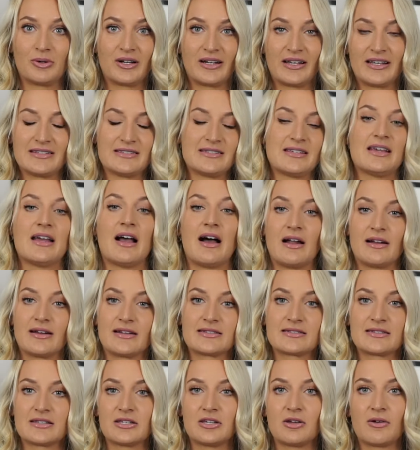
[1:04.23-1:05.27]
easy.
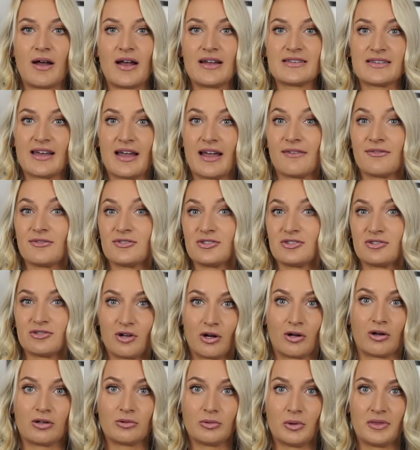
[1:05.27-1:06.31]
Honestly, you guys, I have
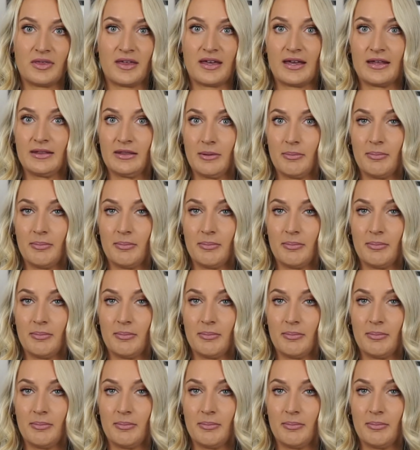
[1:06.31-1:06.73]
struggled with it in the